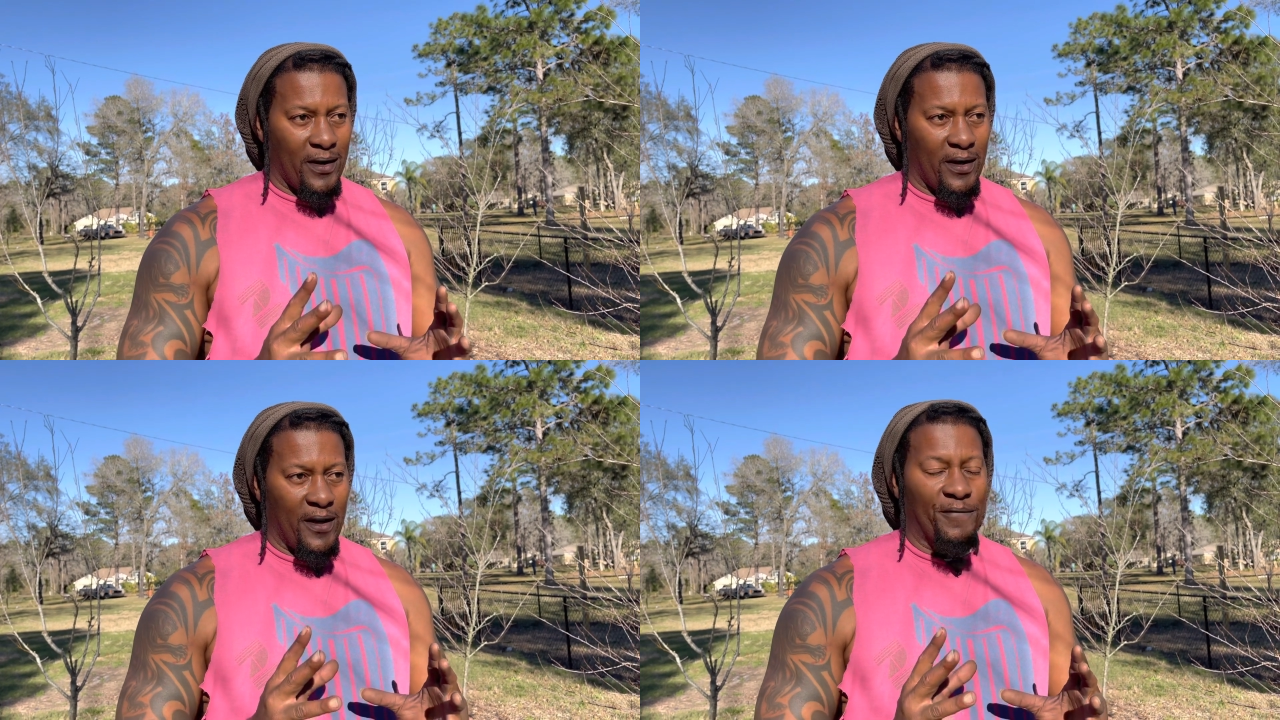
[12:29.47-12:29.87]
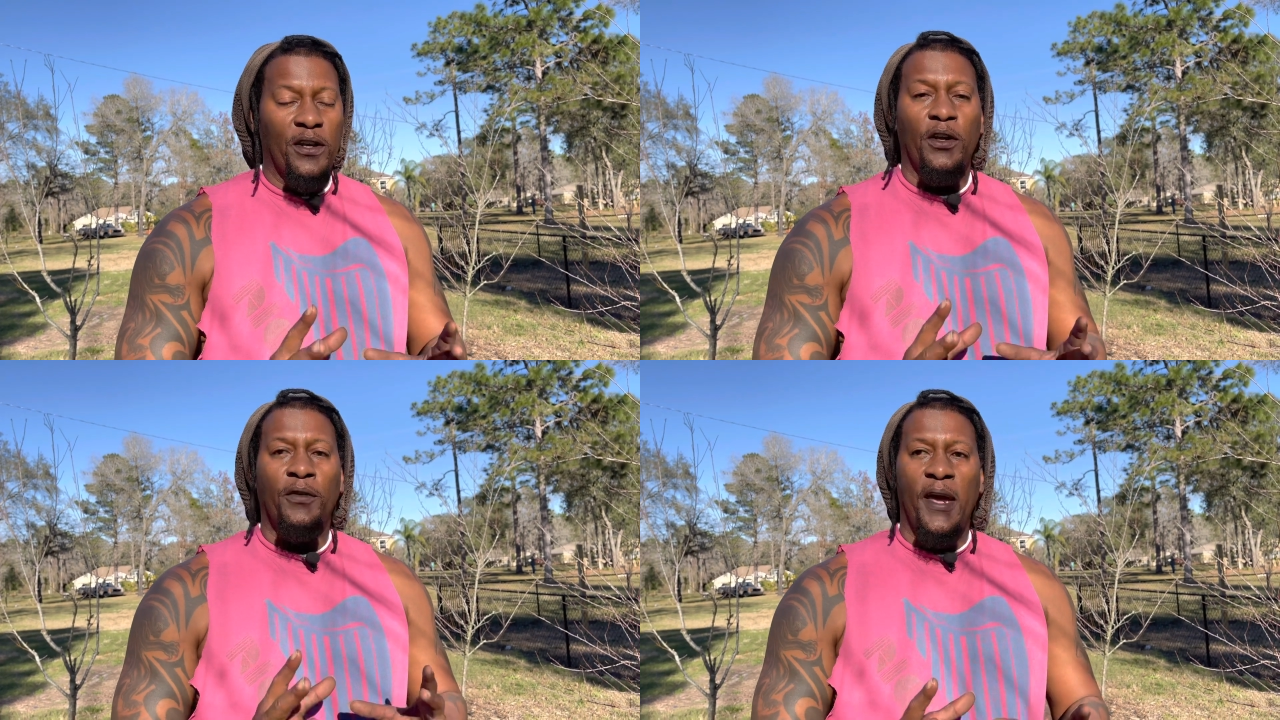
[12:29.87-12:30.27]
if you
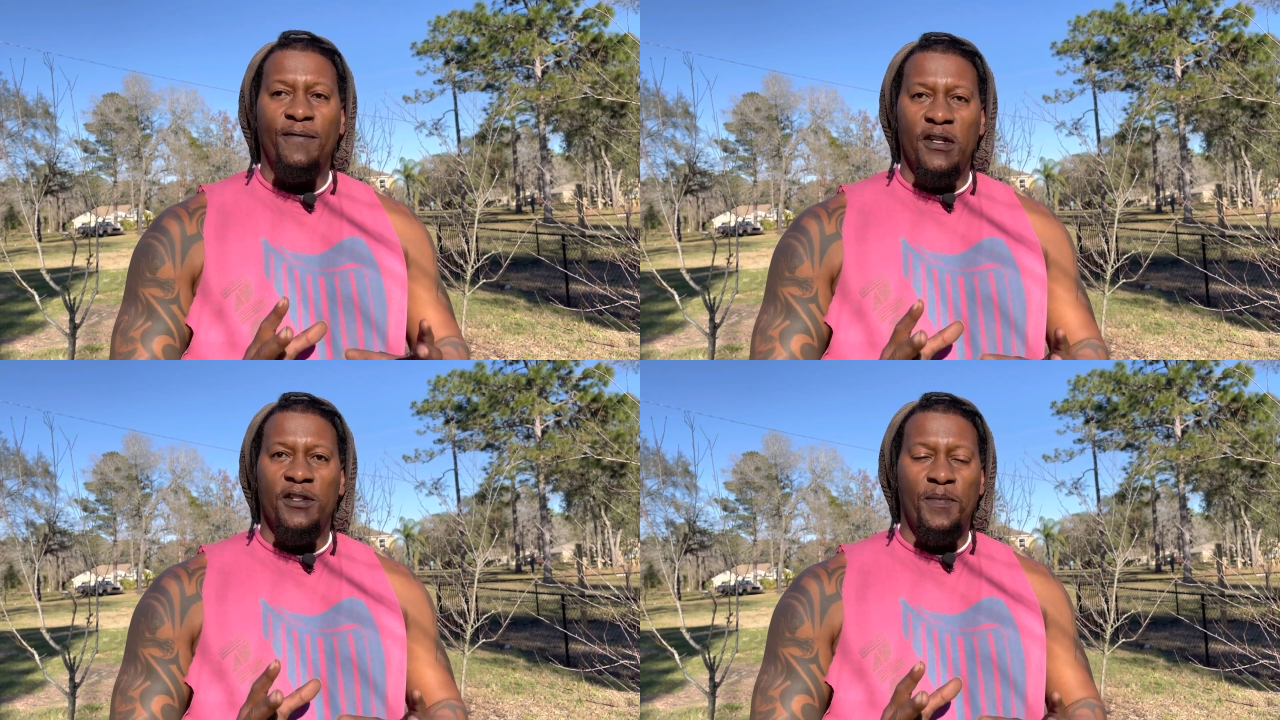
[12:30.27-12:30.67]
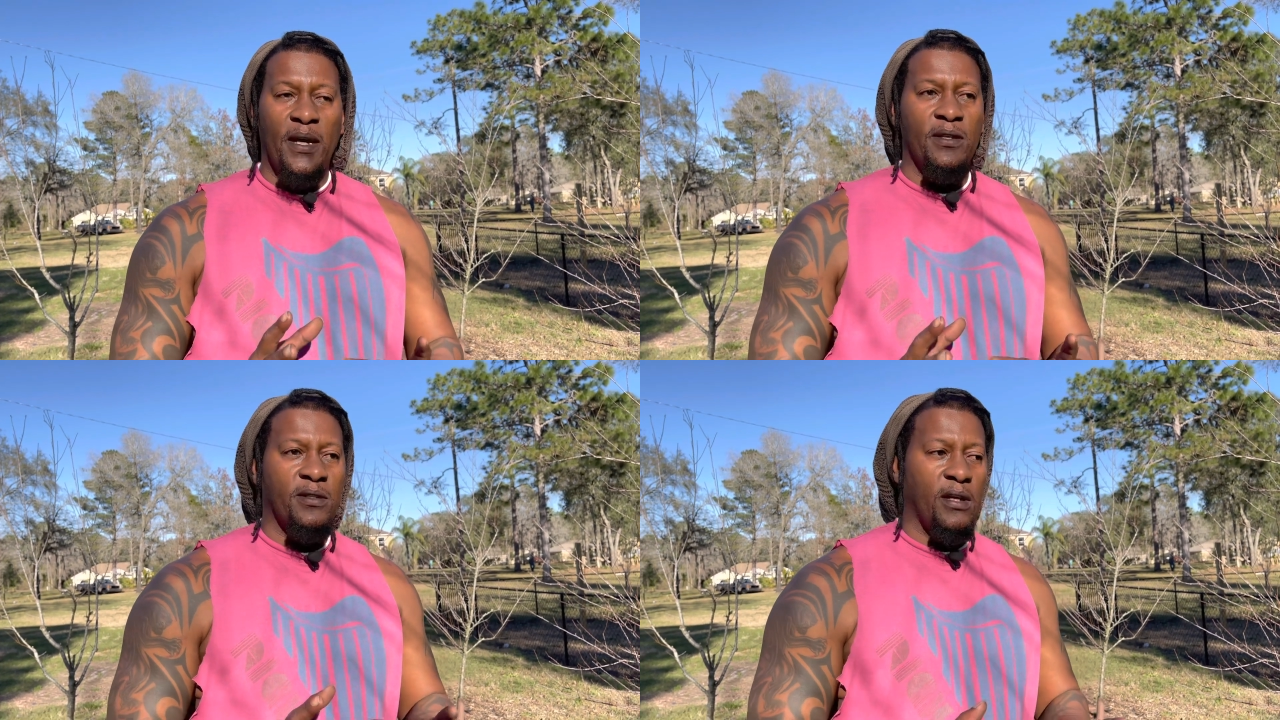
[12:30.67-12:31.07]
don't have the
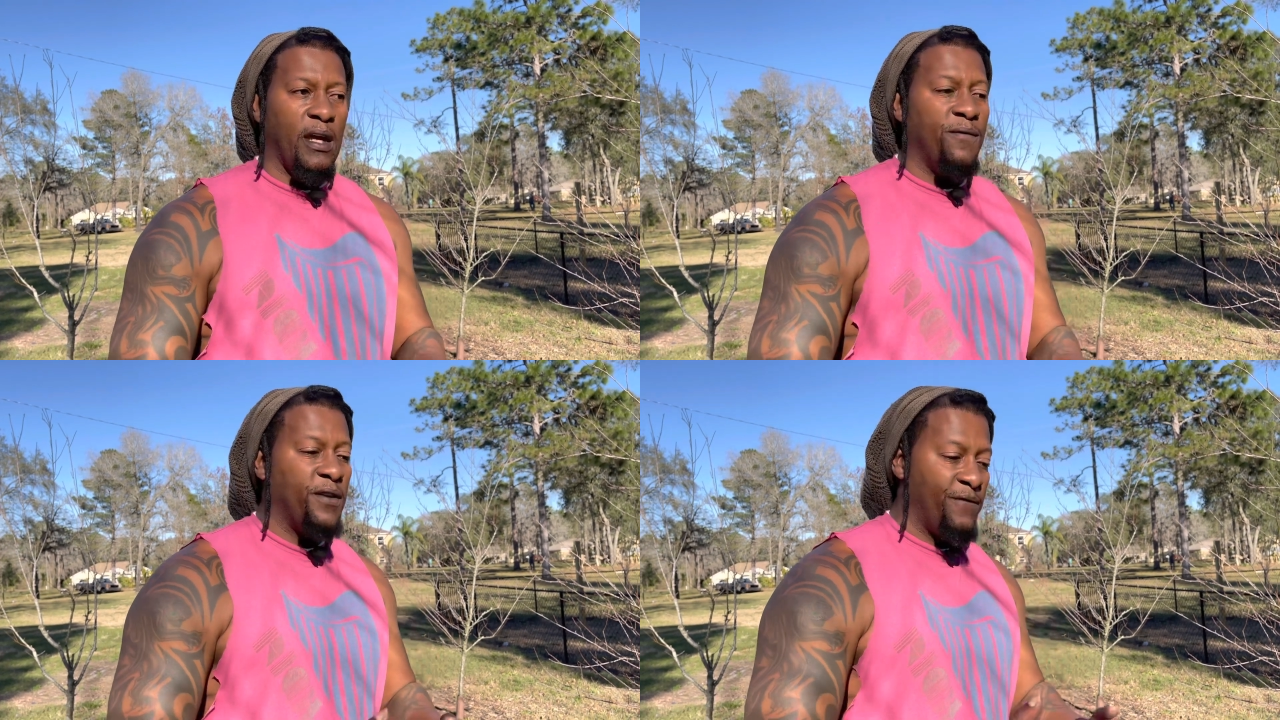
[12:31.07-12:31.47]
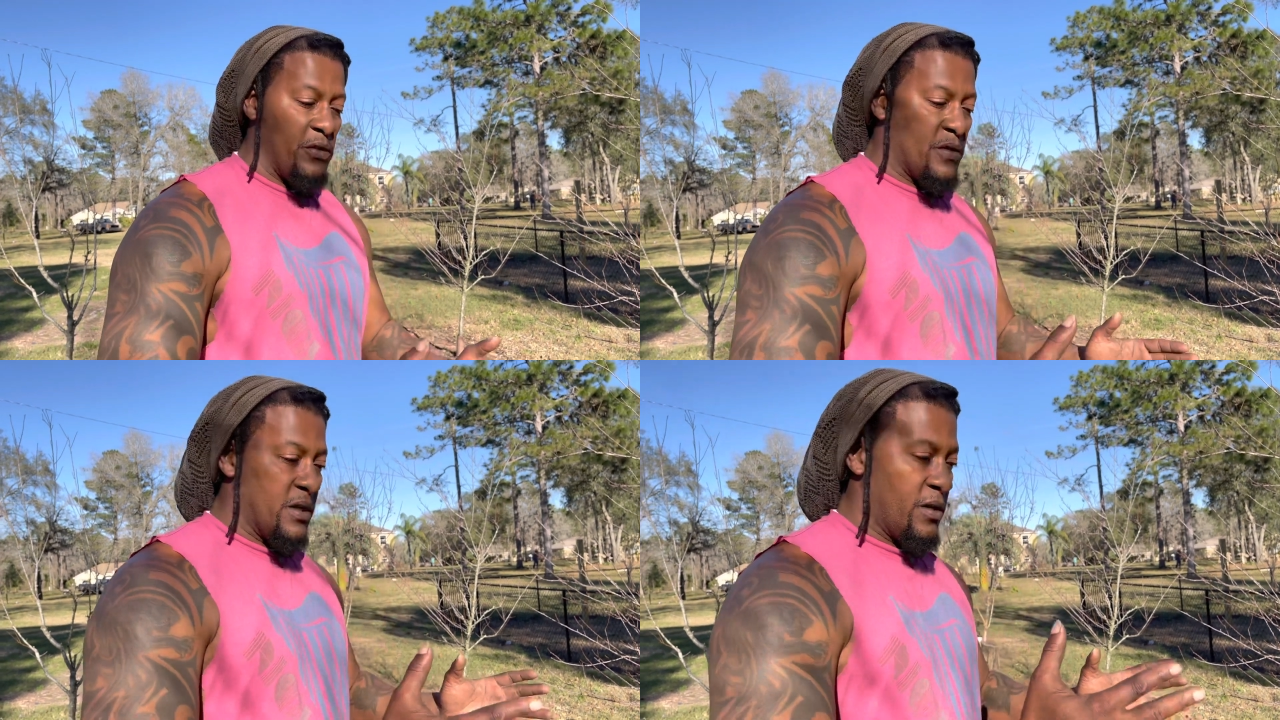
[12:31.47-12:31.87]
space, even if you
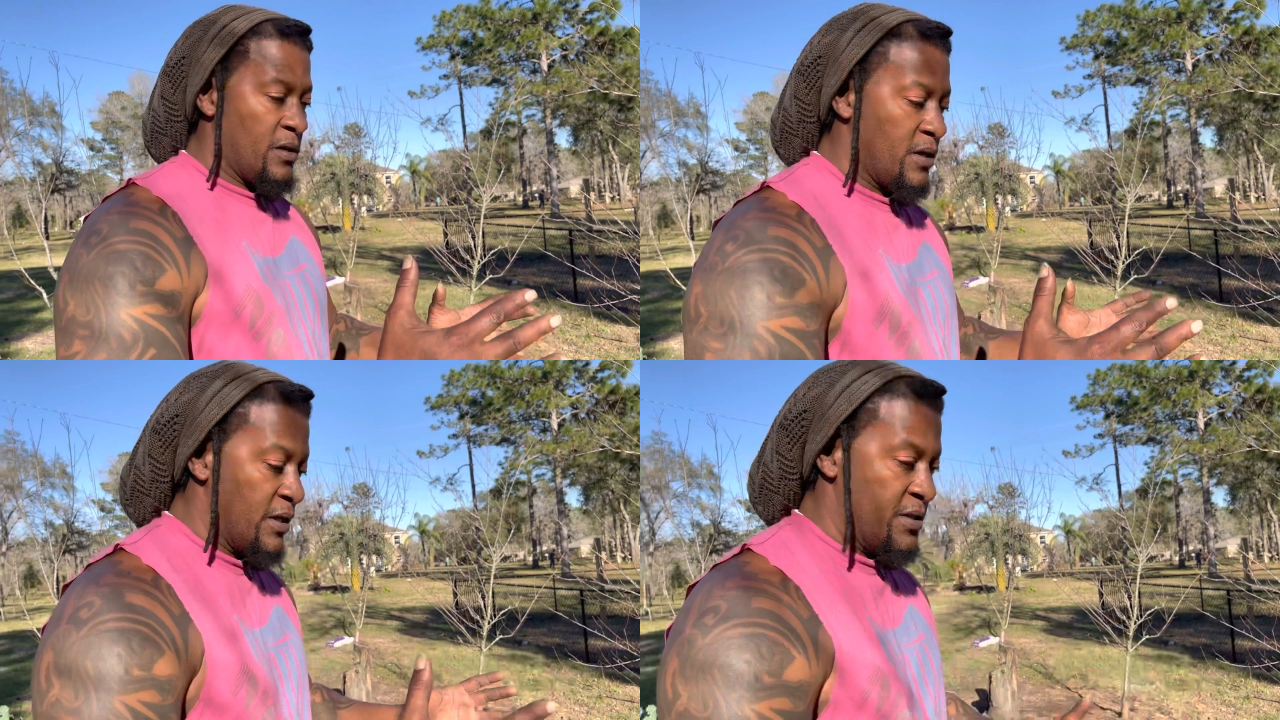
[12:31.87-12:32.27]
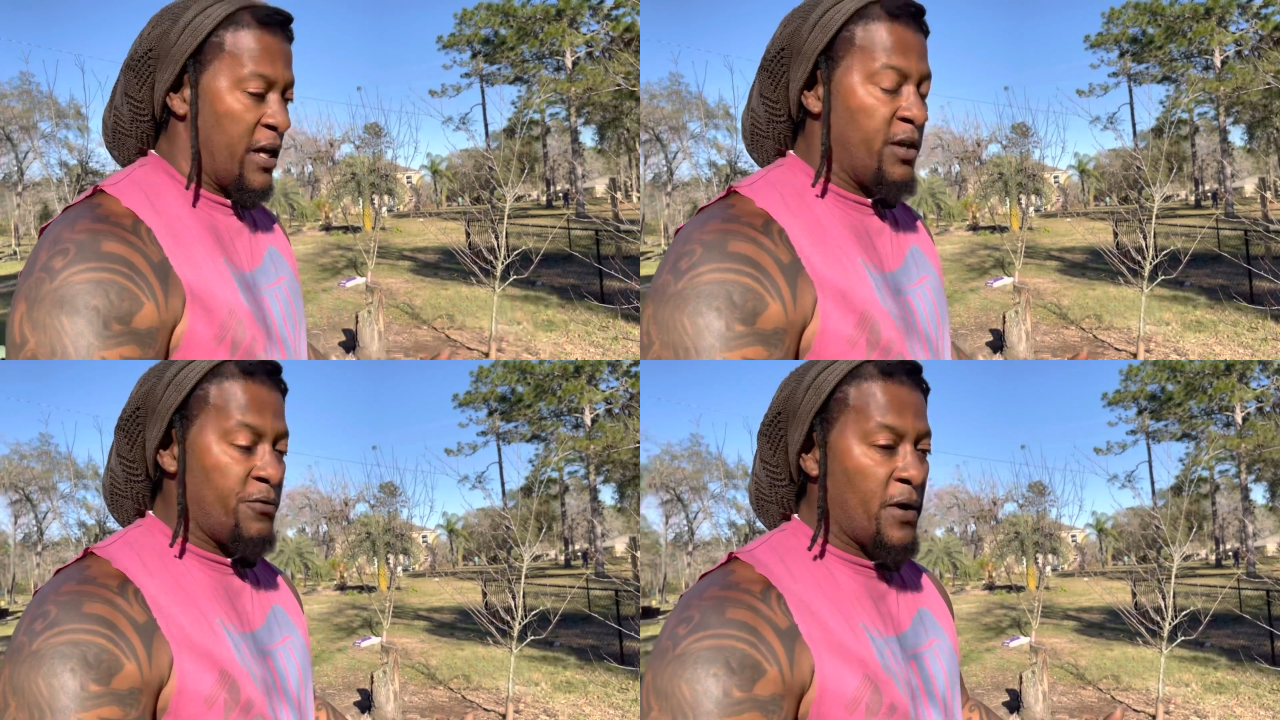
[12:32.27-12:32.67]
can
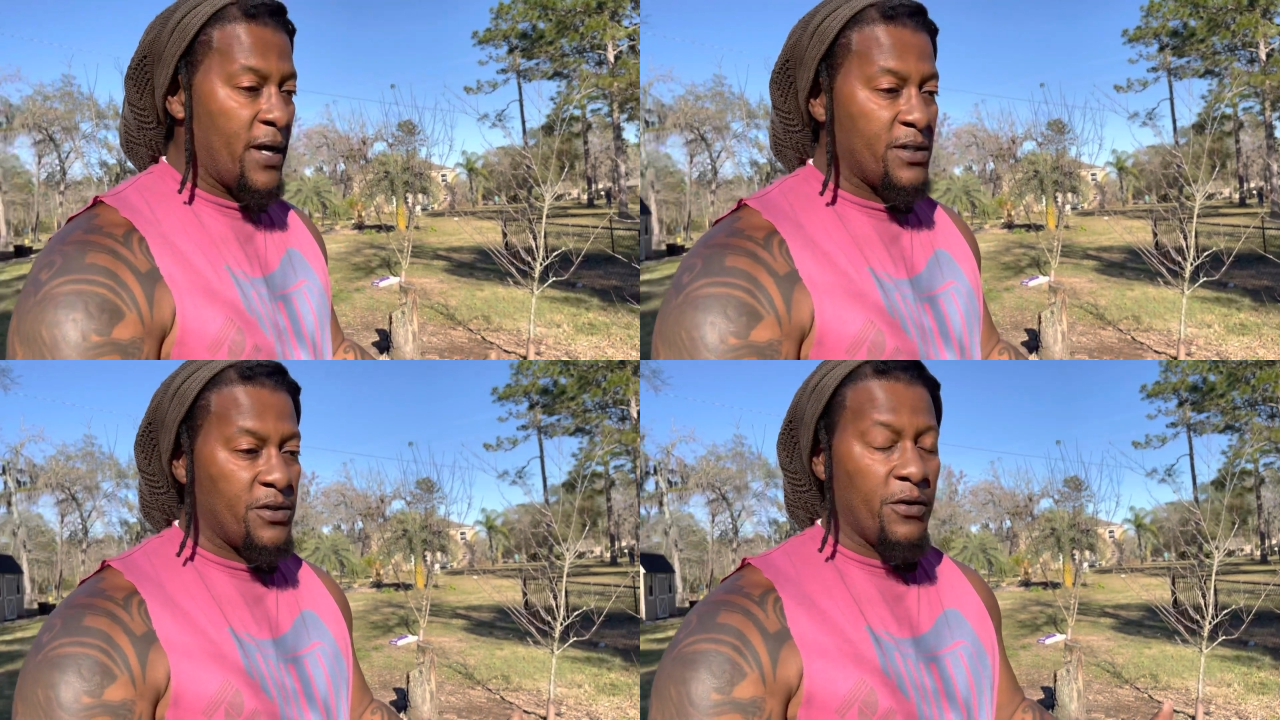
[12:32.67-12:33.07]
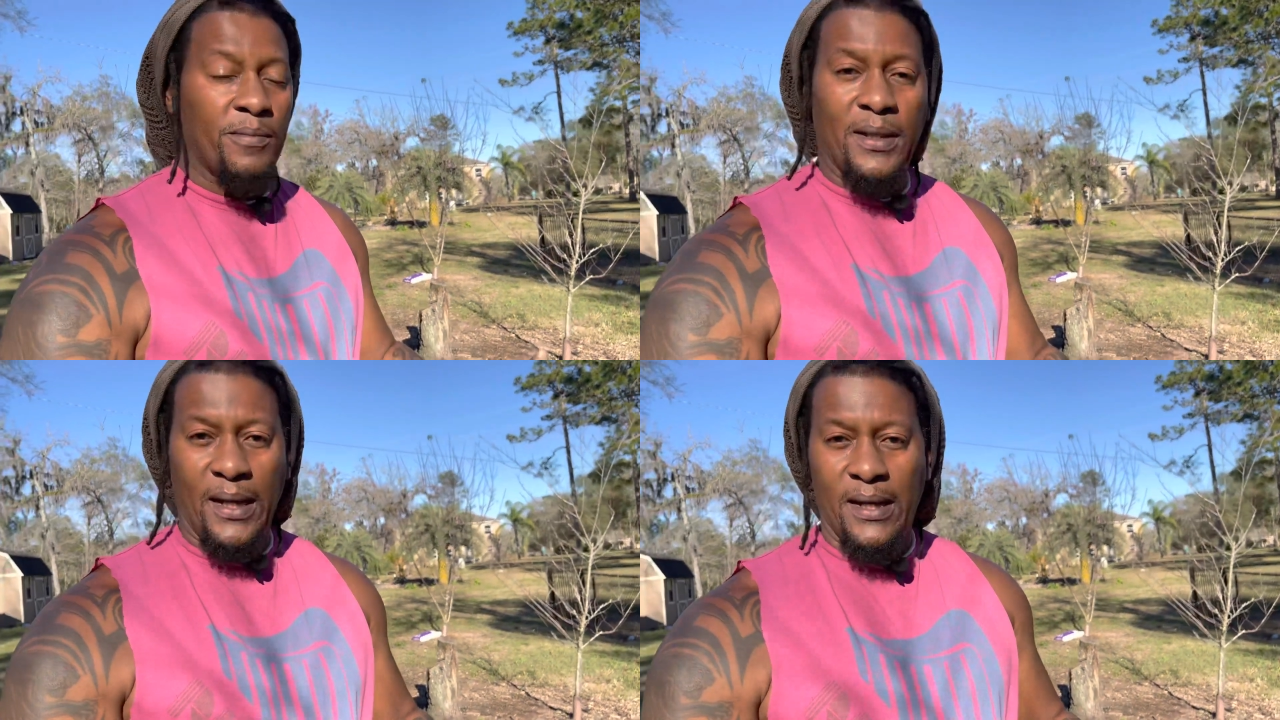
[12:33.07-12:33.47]
containerize your
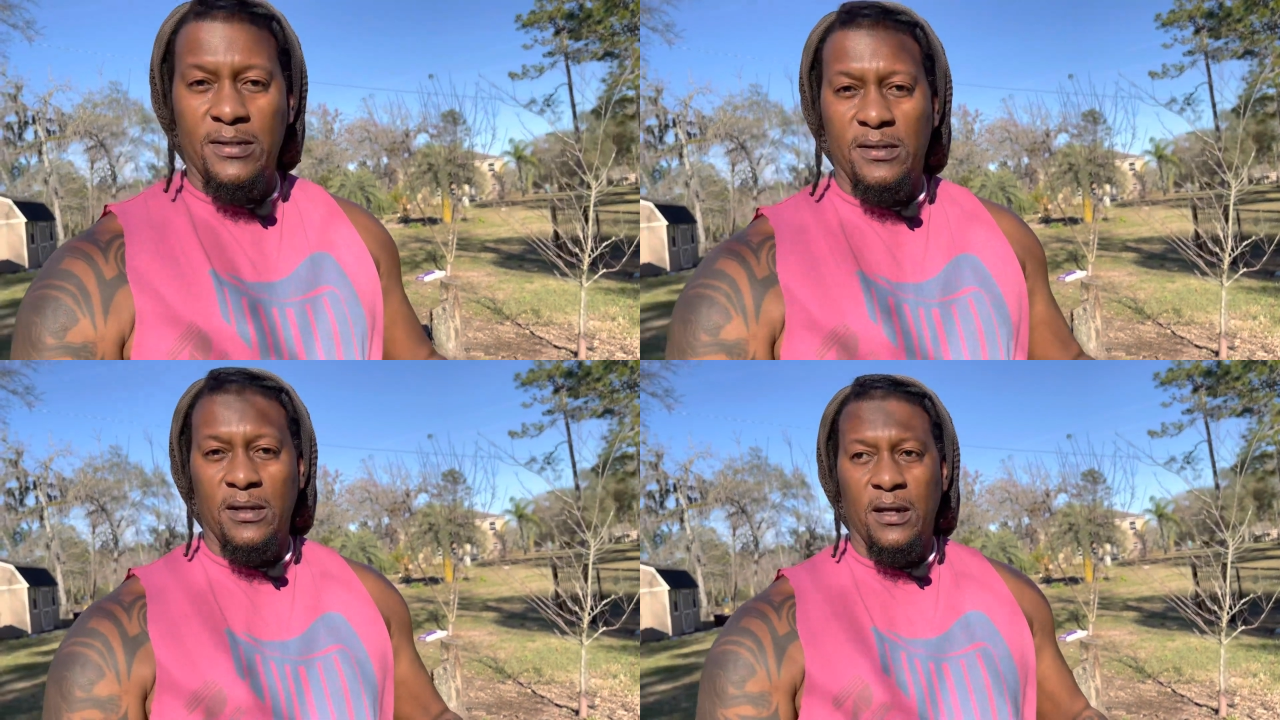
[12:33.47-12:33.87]
plants,